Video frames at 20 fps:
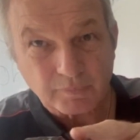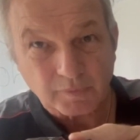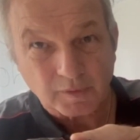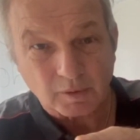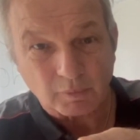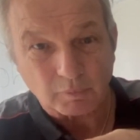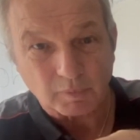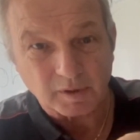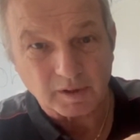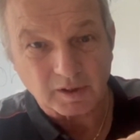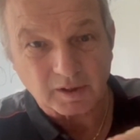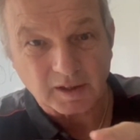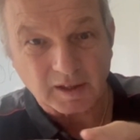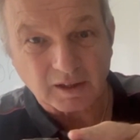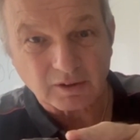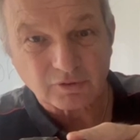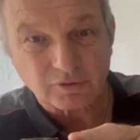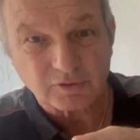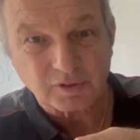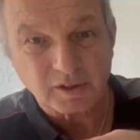when you're
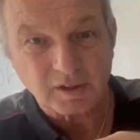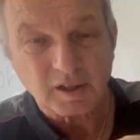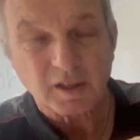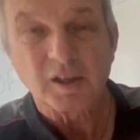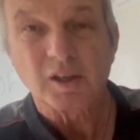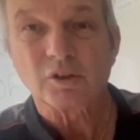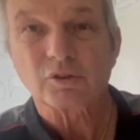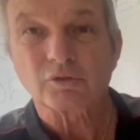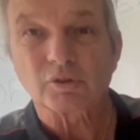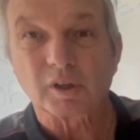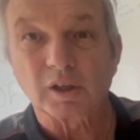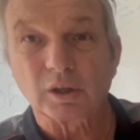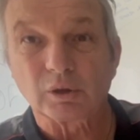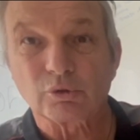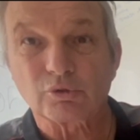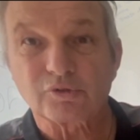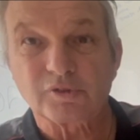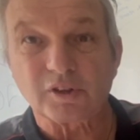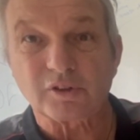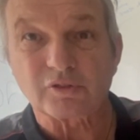casting, so you
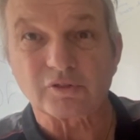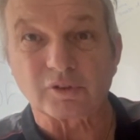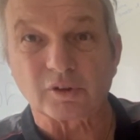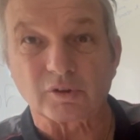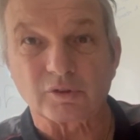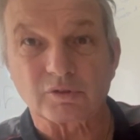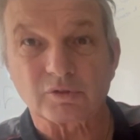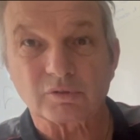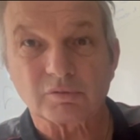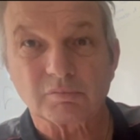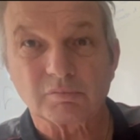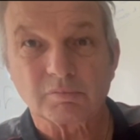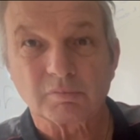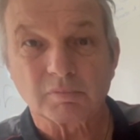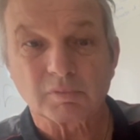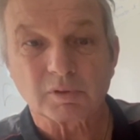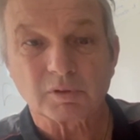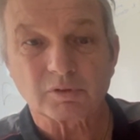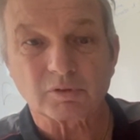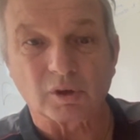lose distance.
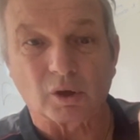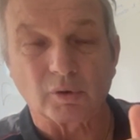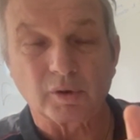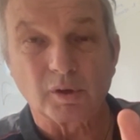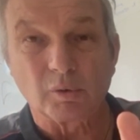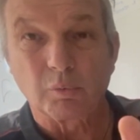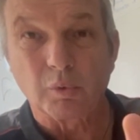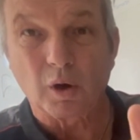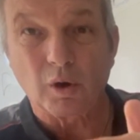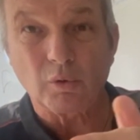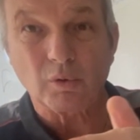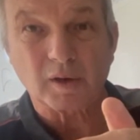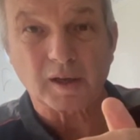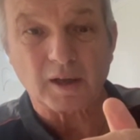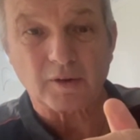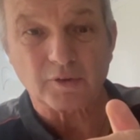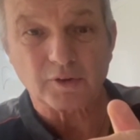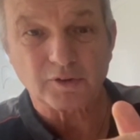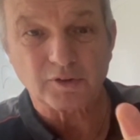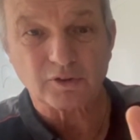So you won't
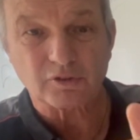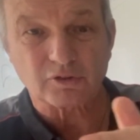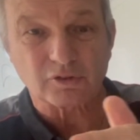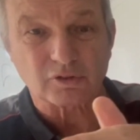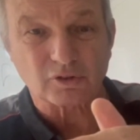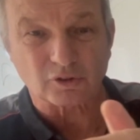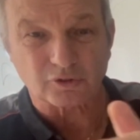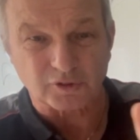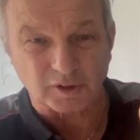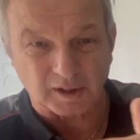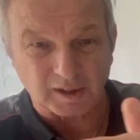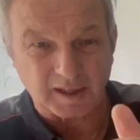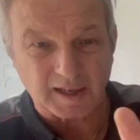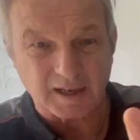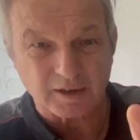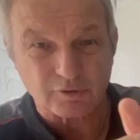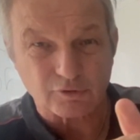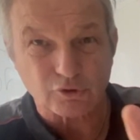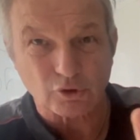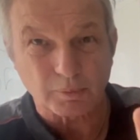get the distance because the
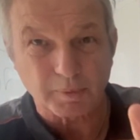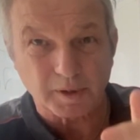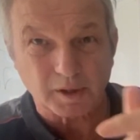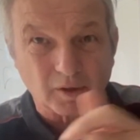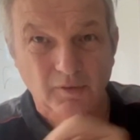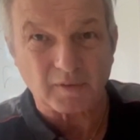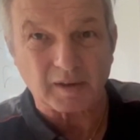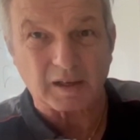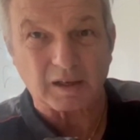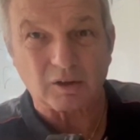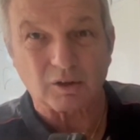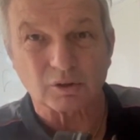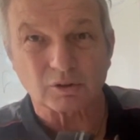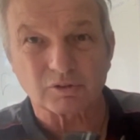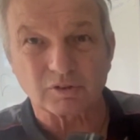line's rubbing on that all the